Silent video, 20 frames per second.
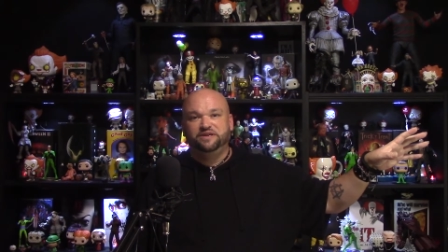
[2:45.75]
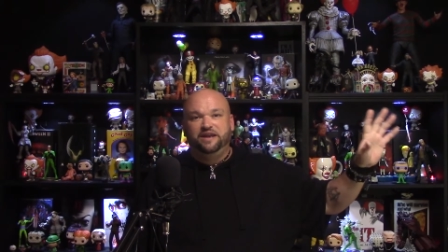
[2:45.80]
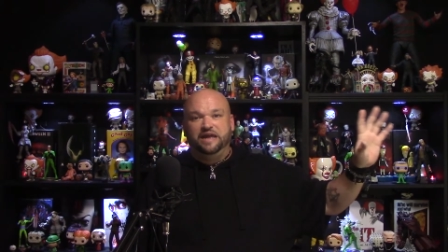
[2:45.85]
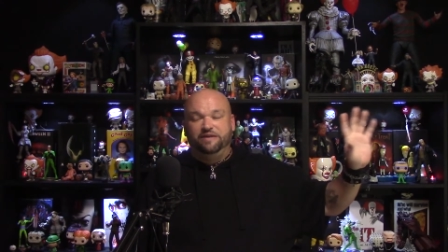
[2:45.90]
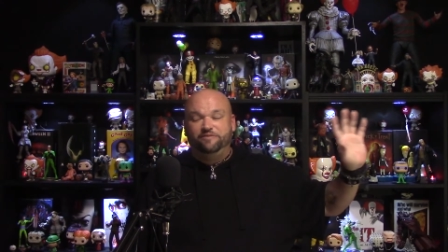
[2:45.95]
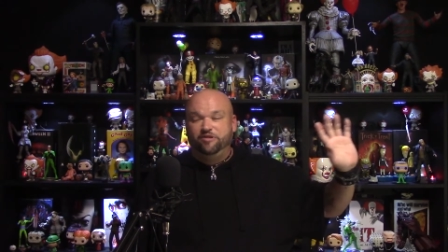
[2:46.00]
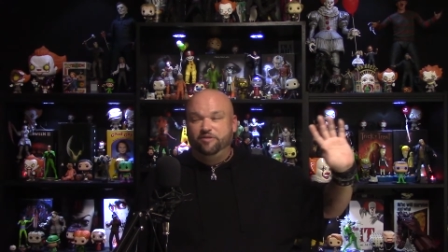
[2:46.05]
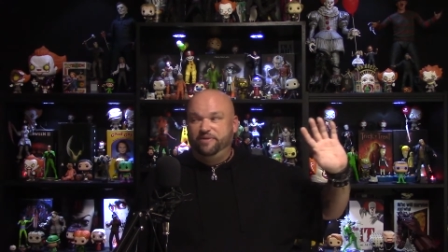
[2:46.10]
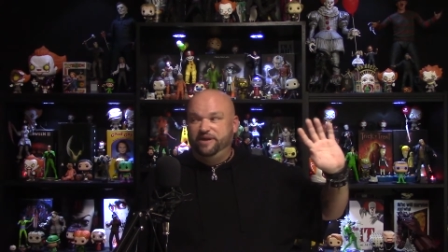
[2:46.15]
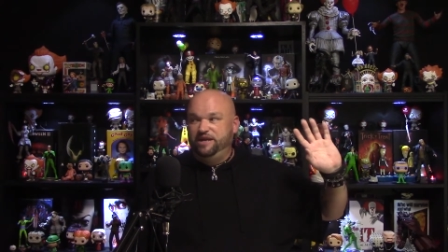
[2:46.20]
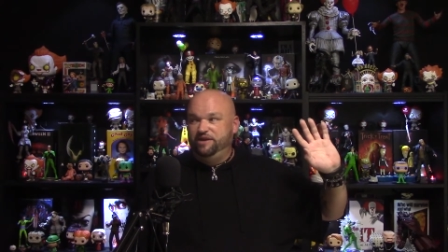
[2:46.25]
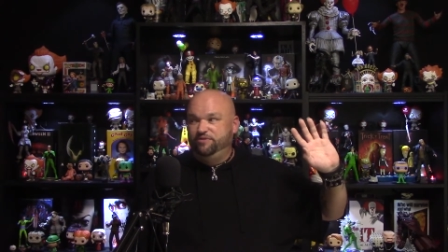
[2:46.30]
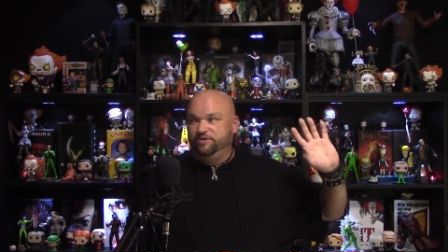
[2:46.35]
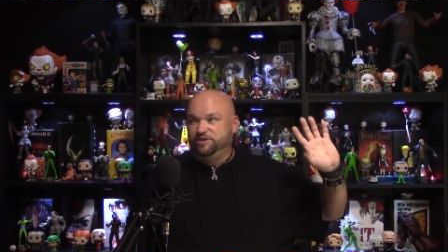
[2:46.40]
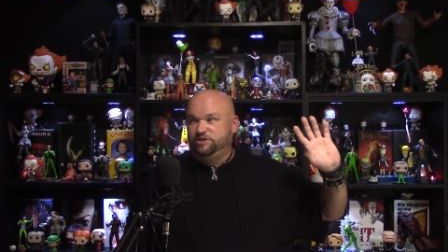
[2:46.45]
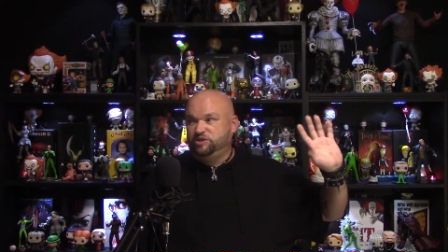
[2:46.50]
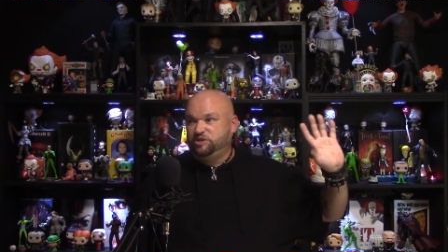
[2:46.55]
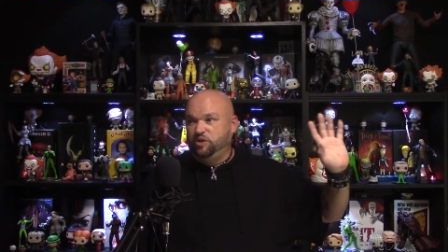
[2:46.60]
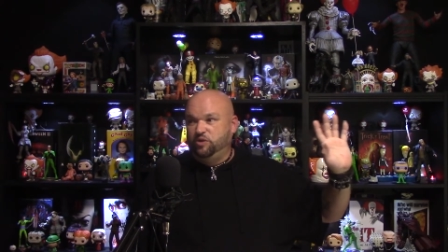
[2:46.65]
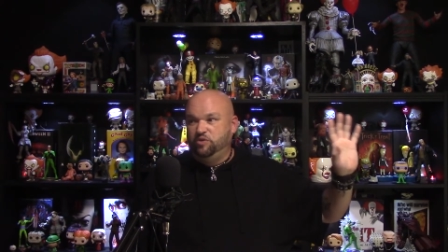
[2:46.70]
and everybody
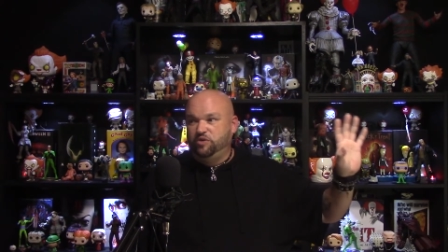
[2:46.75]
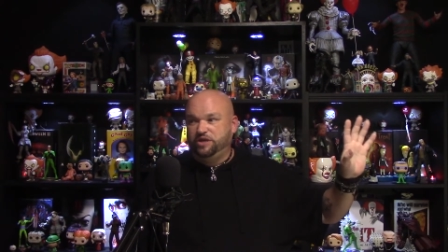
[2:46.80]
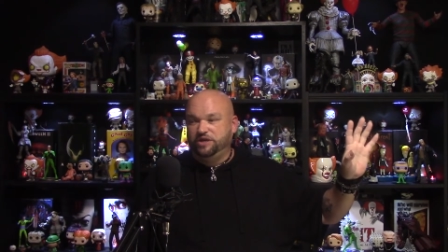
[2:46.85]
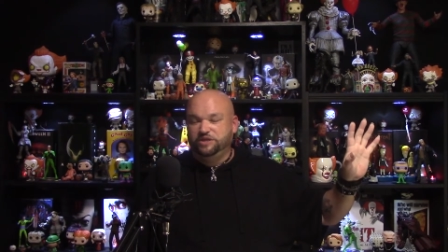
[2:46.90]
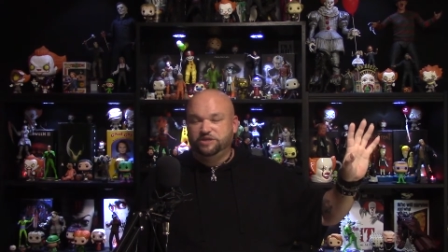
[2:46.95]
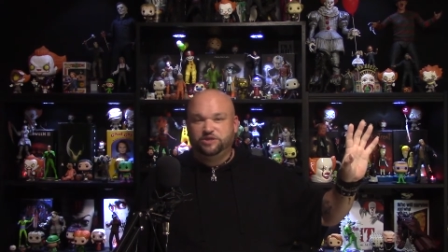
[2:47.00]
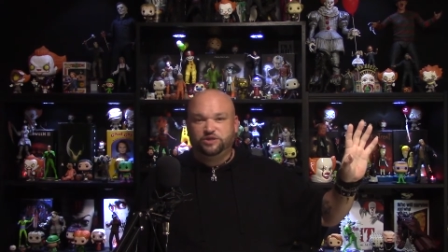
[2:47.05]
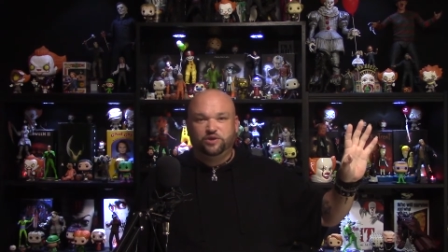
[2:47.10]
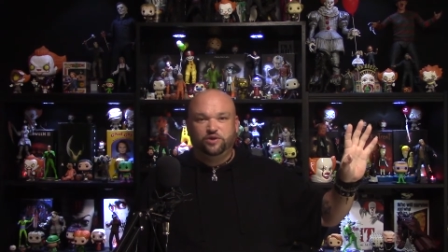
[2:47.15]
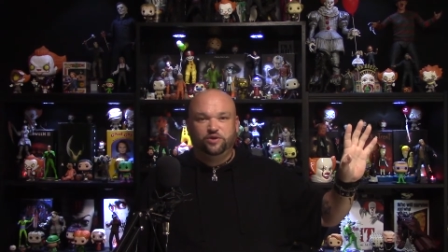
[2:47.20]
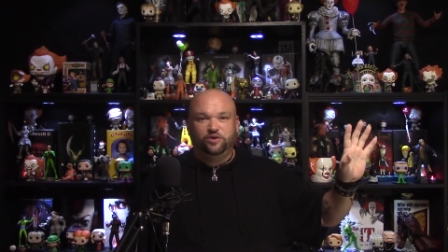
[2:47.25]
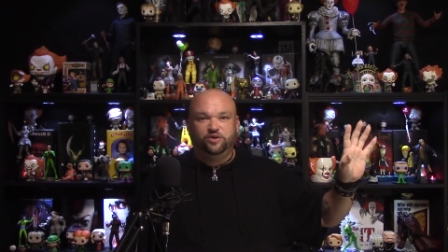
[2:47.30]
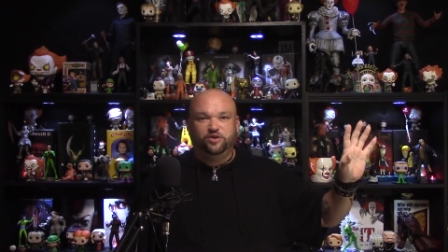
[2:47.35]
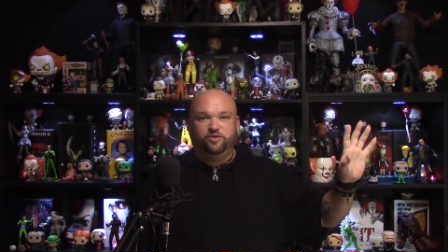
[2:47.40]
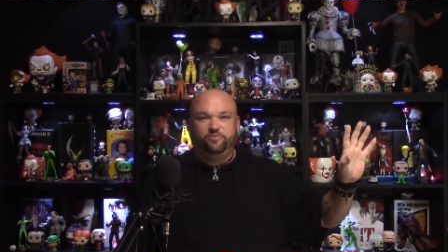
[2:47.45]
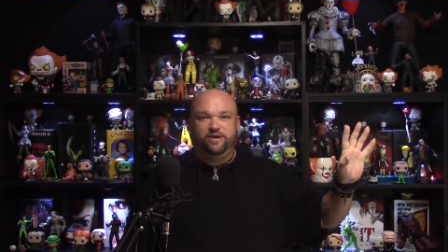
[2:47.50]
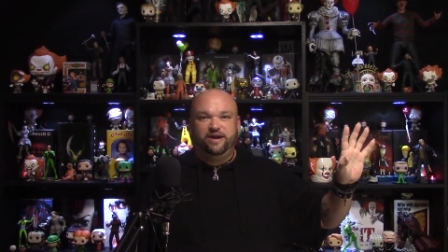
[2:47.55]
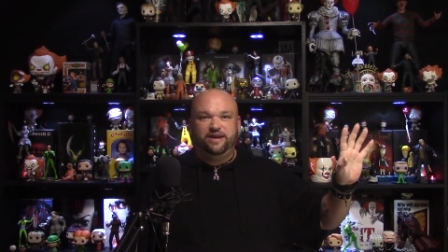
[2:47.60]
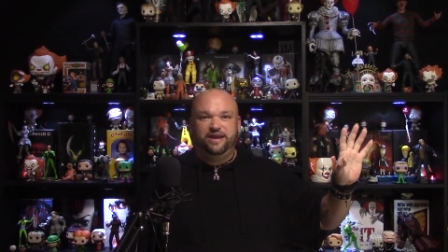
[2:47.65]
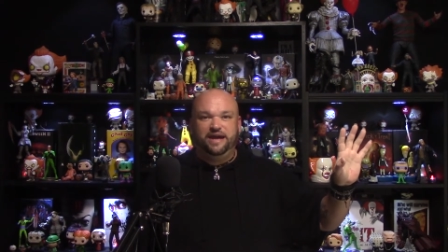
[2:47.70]
was so concerned
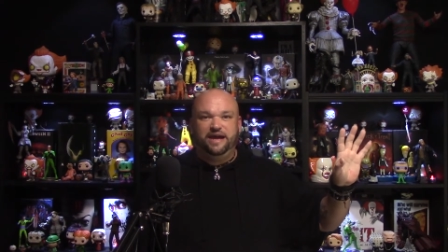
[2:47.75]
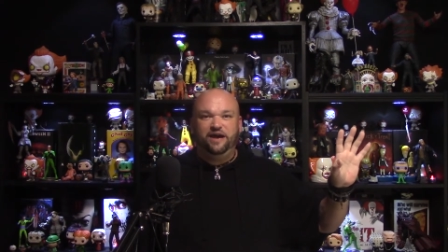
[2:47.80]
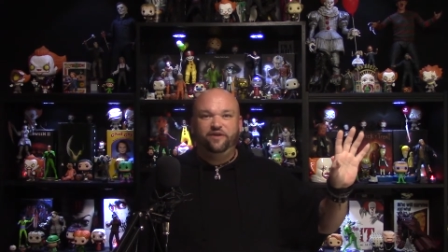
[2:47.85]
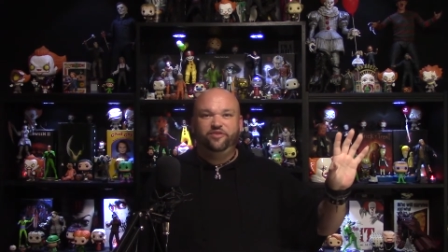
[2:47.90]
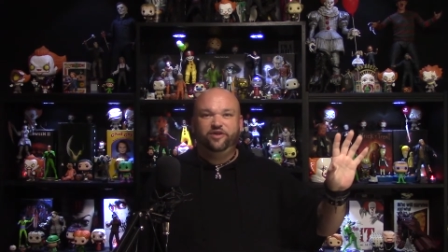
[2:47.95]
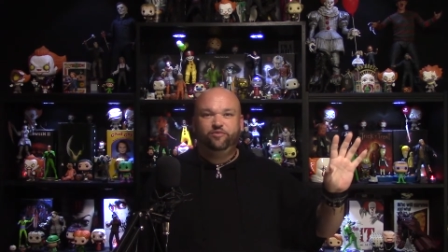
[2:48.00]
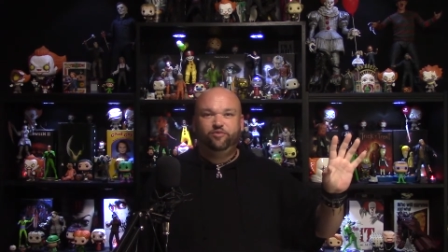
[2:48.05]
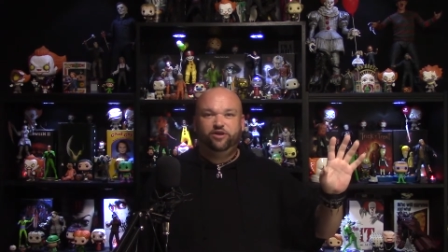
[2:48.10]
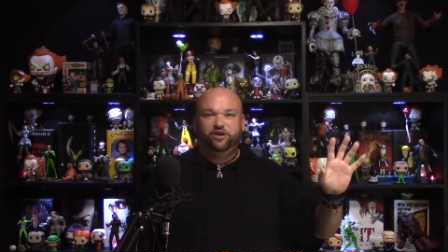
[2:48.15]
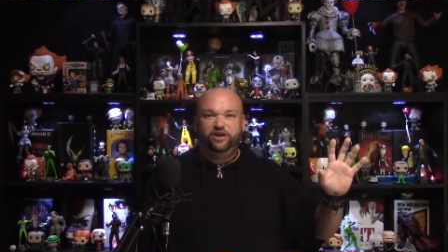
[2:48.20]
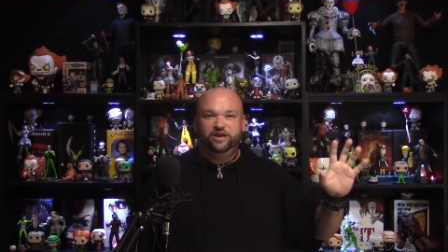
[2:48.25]
about how they were